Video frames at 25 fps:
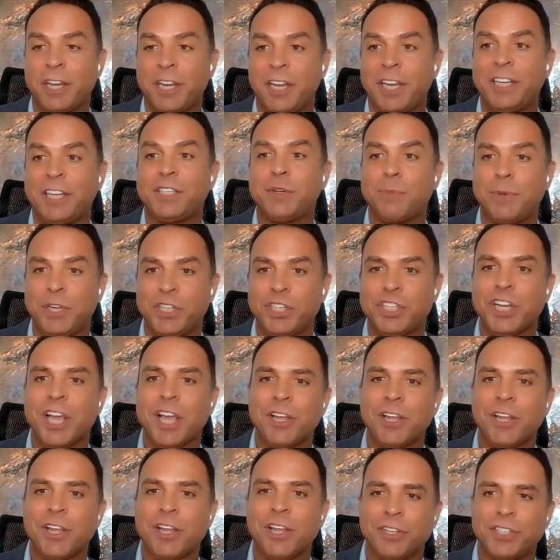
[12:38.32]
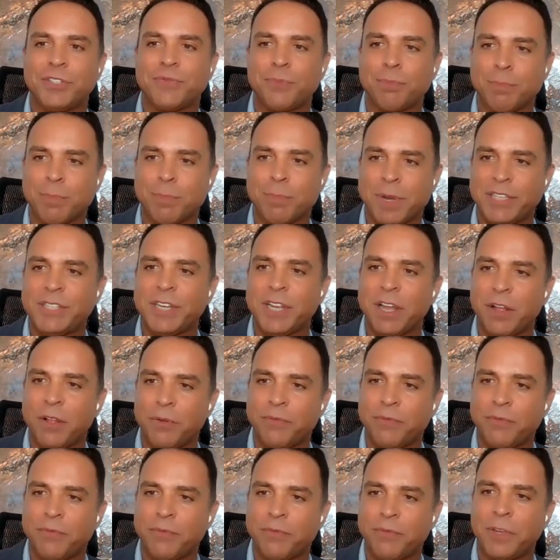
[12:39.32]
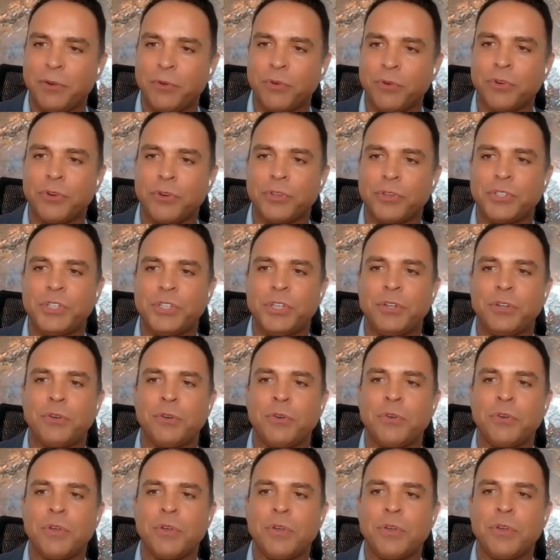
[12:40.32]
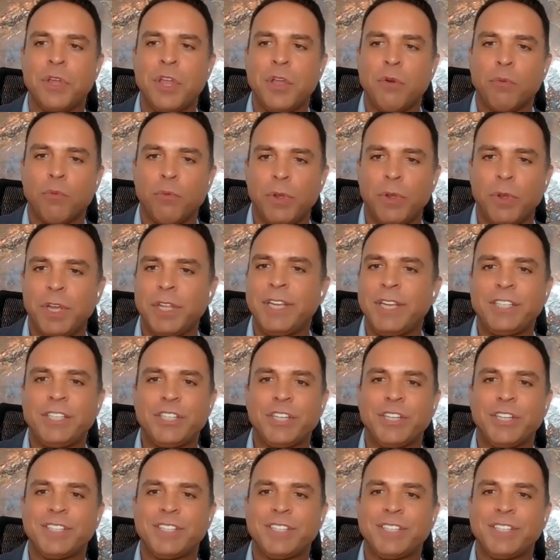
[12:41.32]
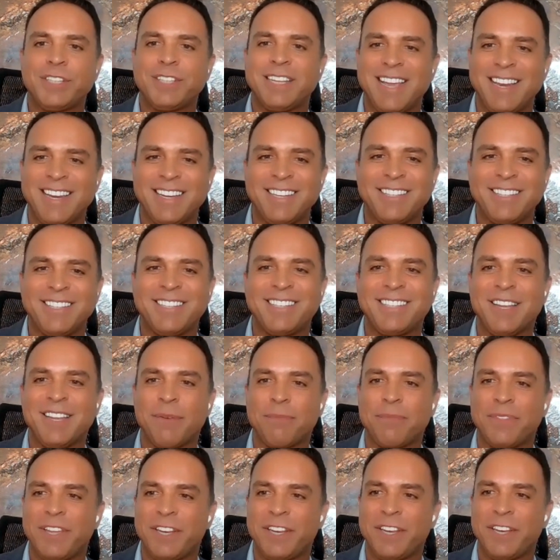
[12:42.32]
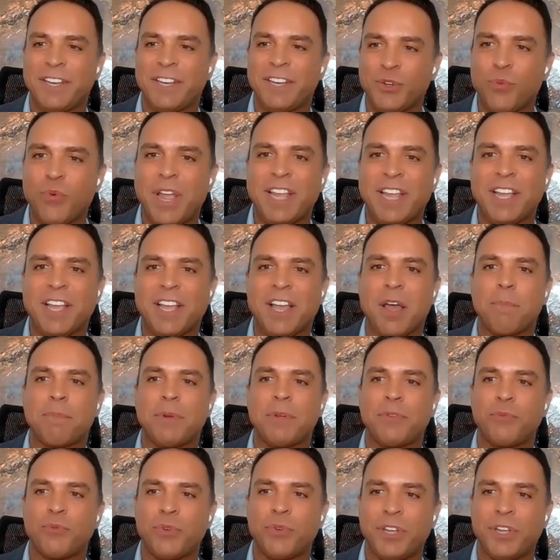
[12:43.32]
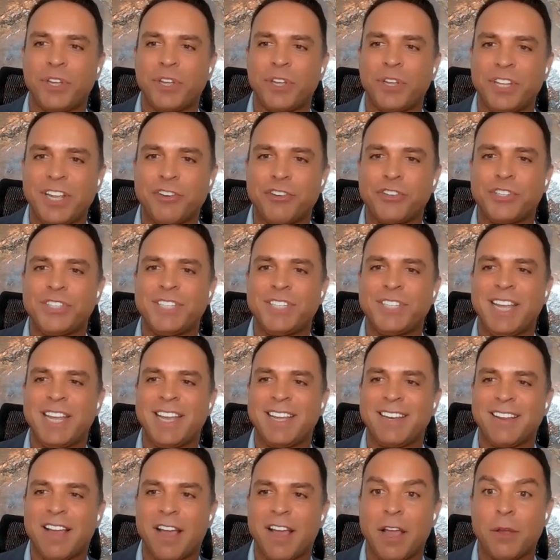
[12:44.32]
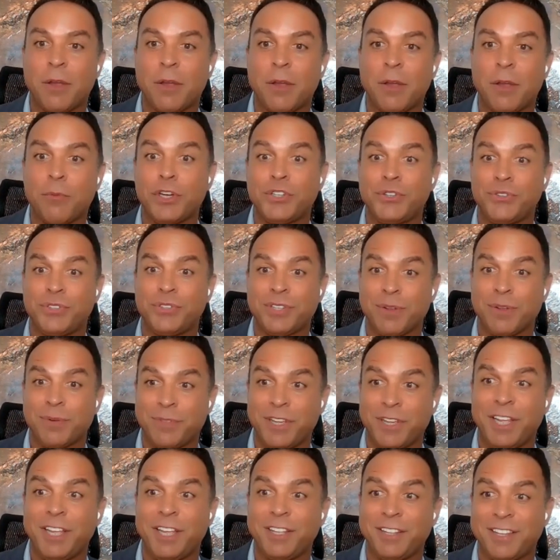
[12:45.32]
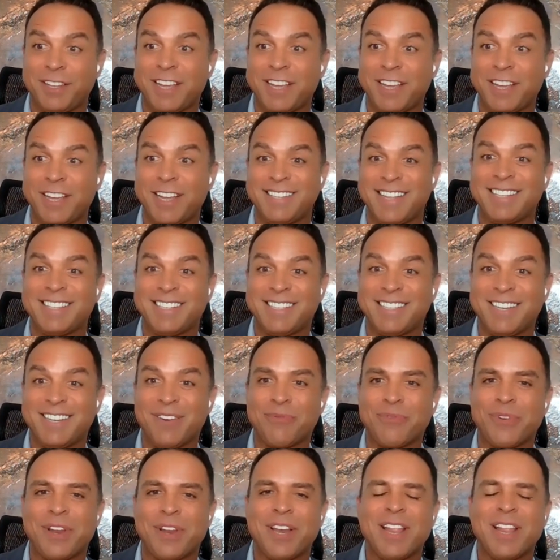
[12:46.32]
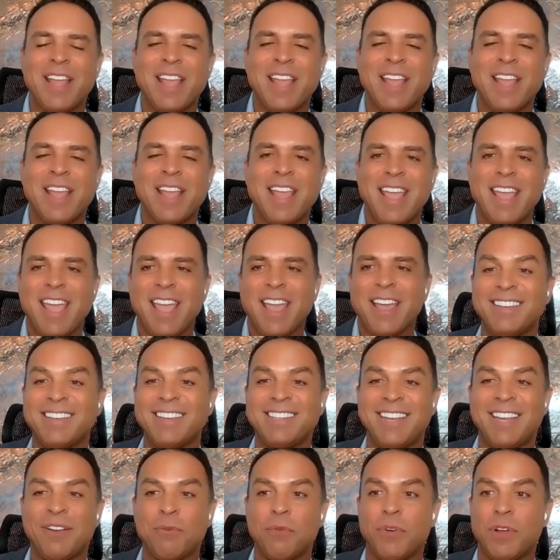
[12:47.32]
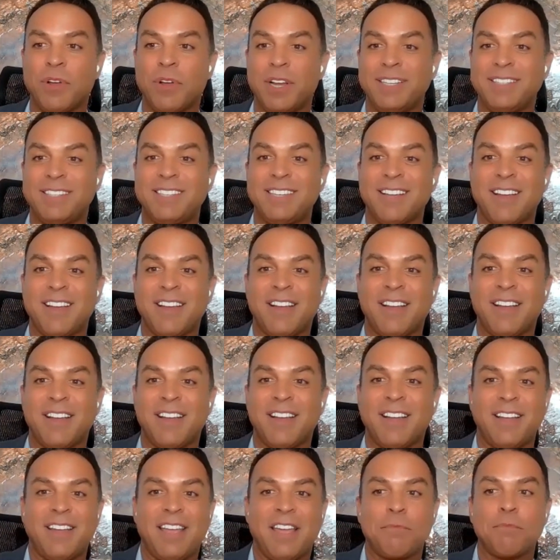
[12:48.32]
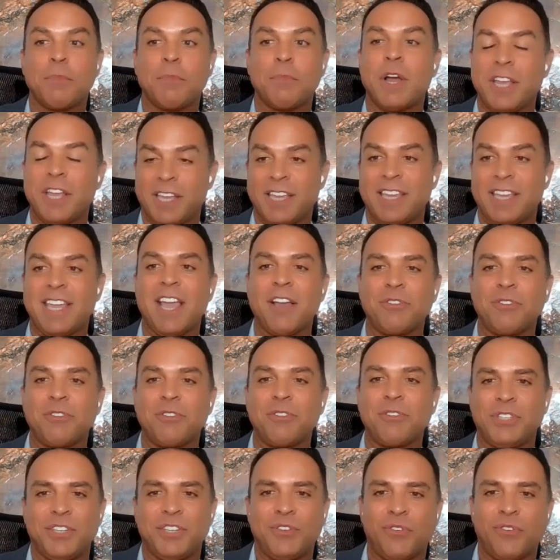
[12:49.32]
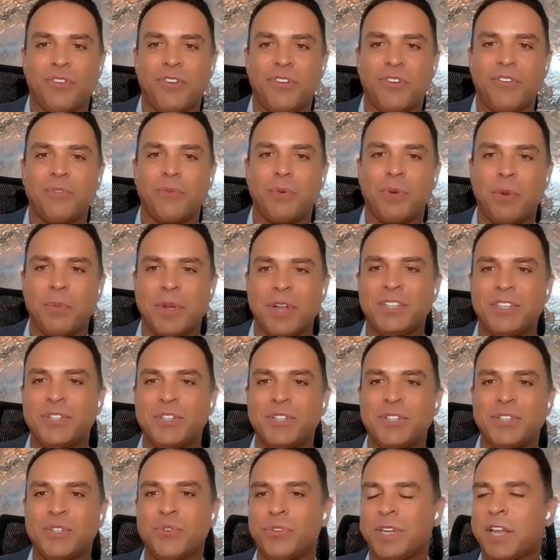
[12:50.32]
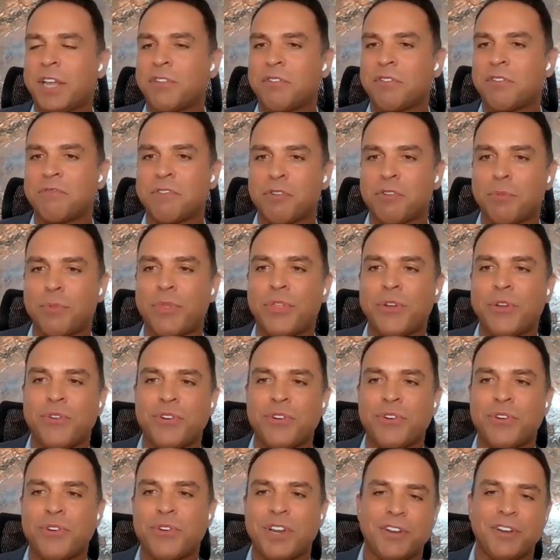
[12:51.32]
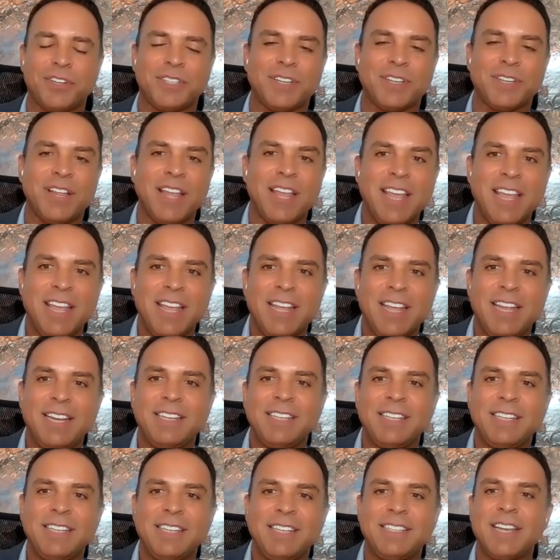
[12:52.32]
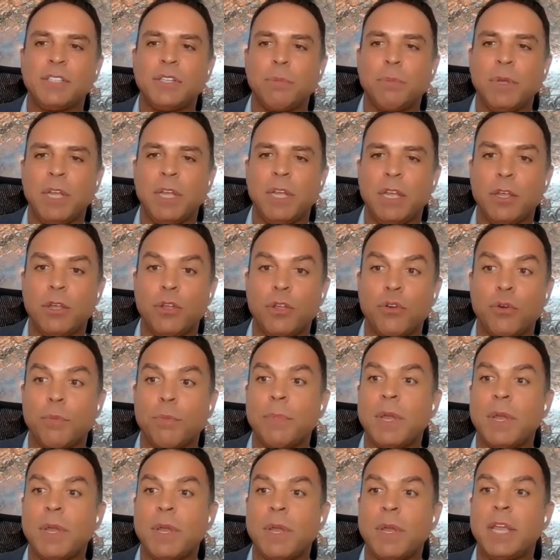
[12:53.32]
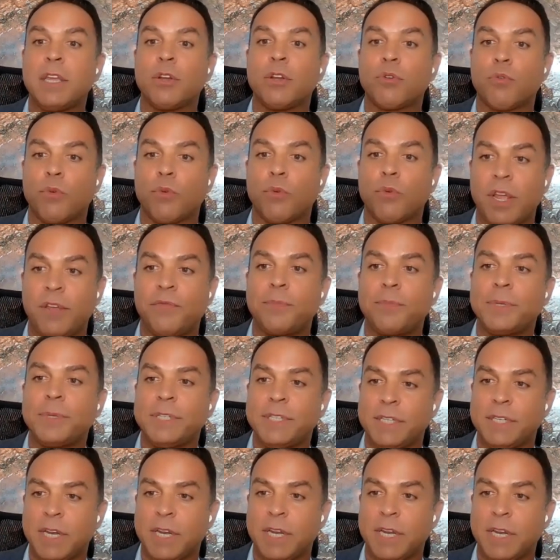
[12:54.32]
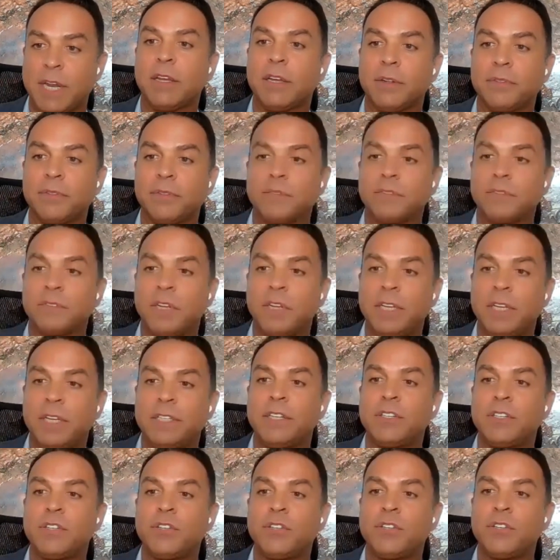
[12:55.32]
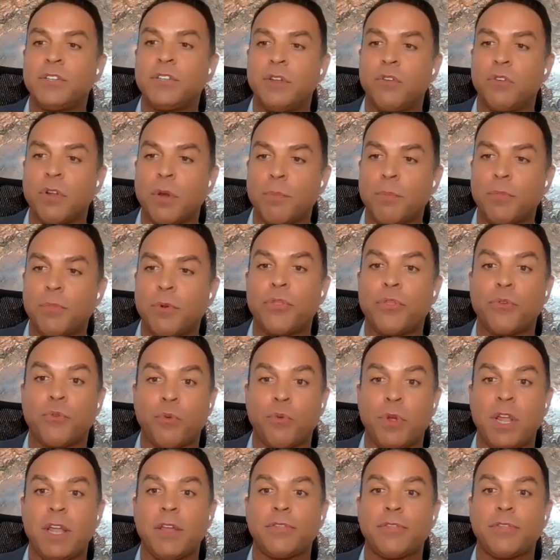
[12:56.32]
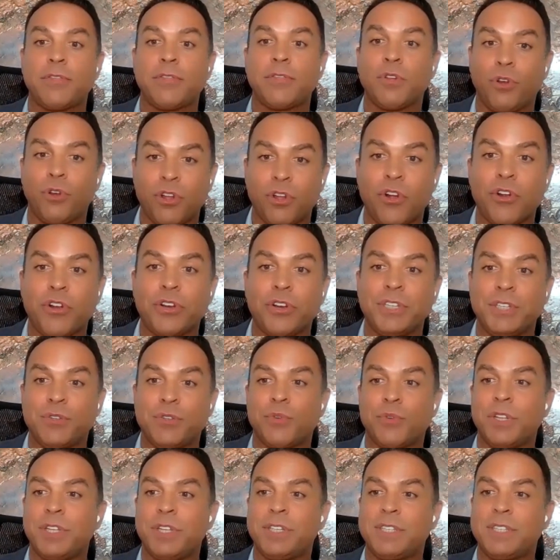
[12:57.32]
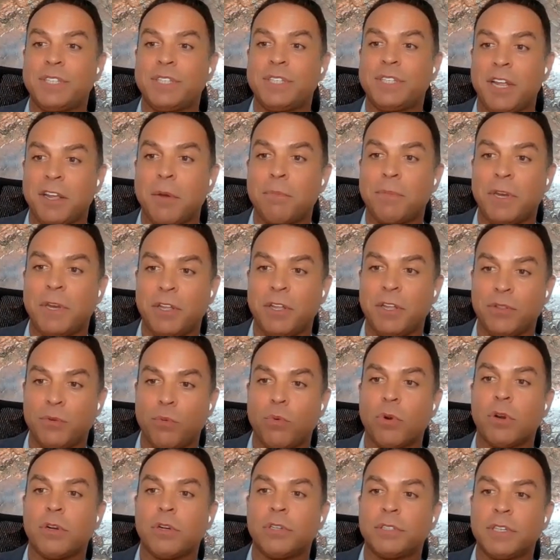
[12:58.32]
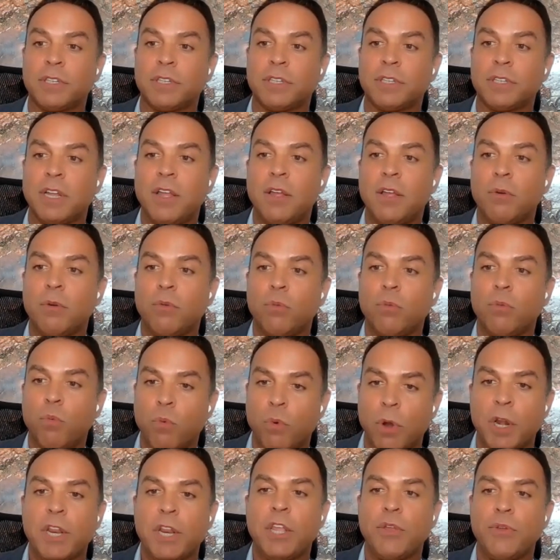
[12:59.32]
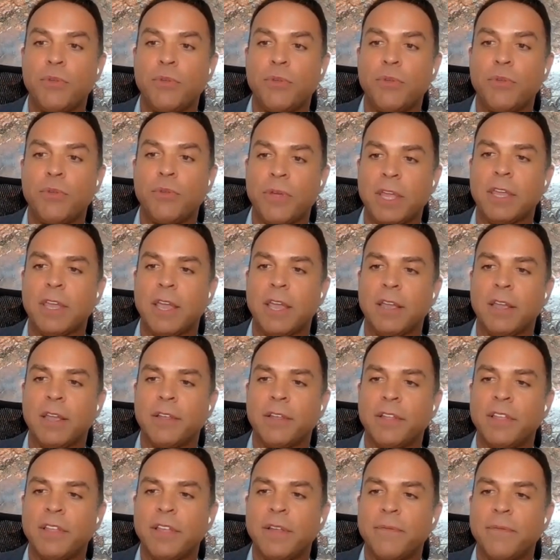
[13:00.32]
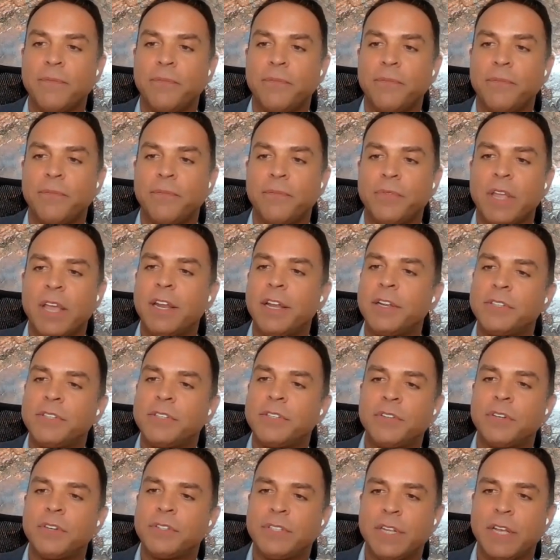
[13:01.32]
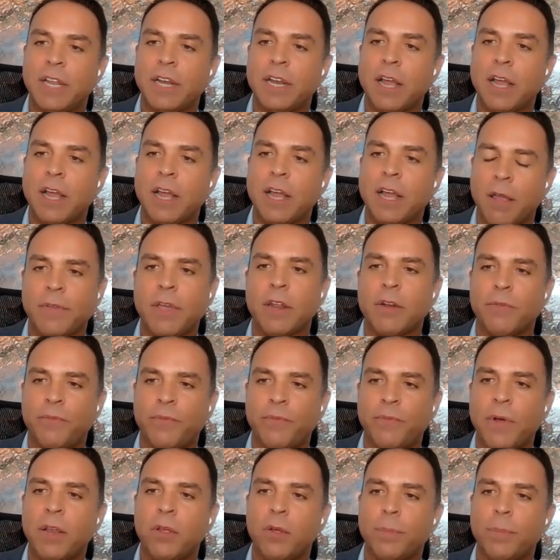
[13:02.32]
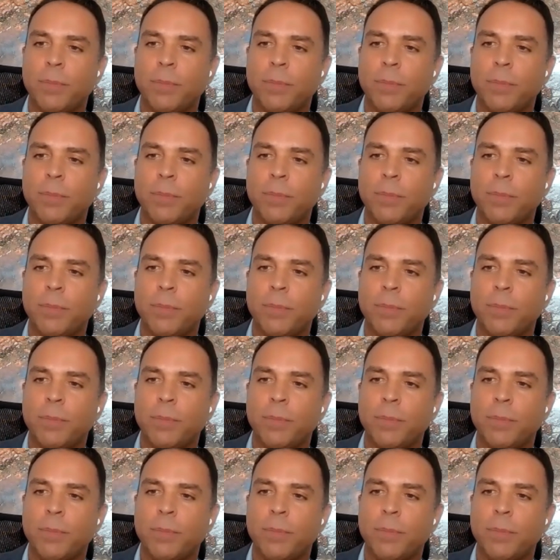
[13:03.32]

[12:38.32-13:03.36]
I need to be challenged myself in order to really just get into something, to wake up and really understand, I want to do something that's different. And it was, and my accountant, who we went to school together, known him 30 years, he said to me, you're making a grave mistake. He says, you're number 3 at the largest real estate company in the world. What are you thinking? And I sort of said, I've got